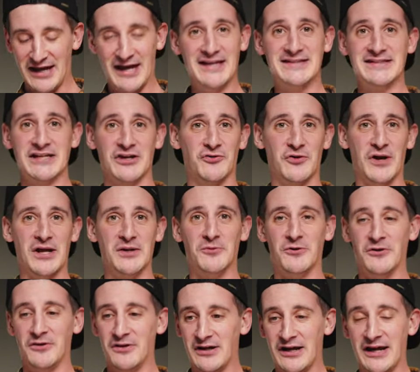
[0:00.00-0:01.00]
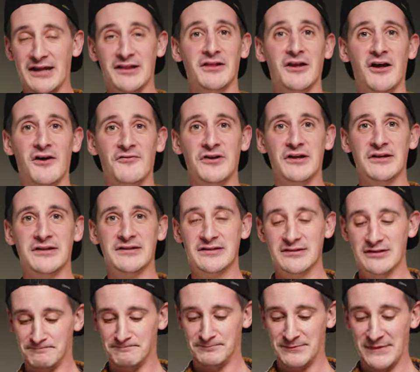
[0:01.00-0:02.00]
It's incredible. I love it.
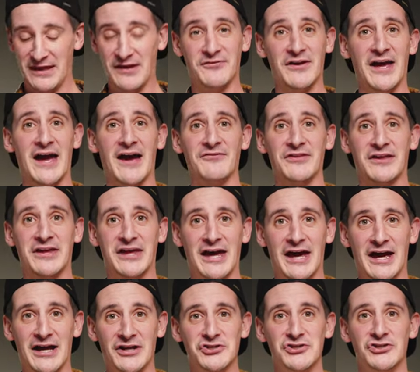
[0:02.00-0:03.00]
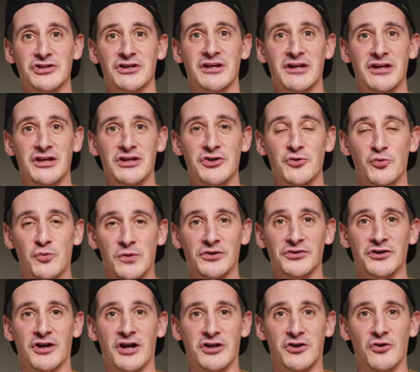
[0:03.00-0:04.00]
If you have the cash, you will
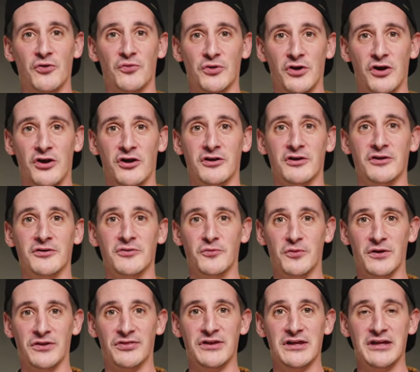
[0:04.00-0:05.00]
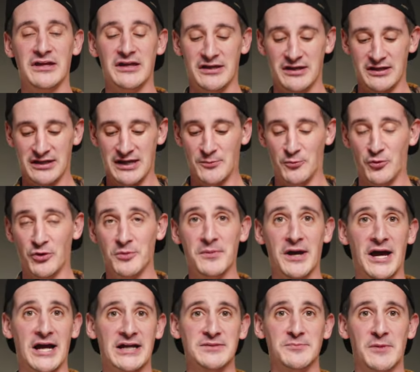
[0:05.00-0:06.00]
not go wrong with the M1
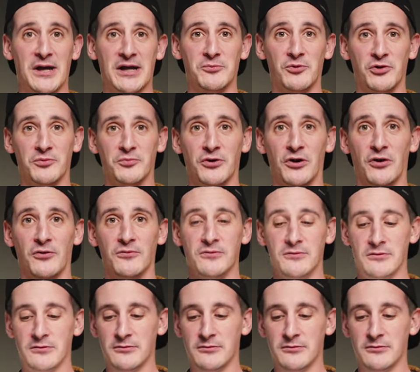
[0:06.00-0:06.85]
Max MacBook Pro.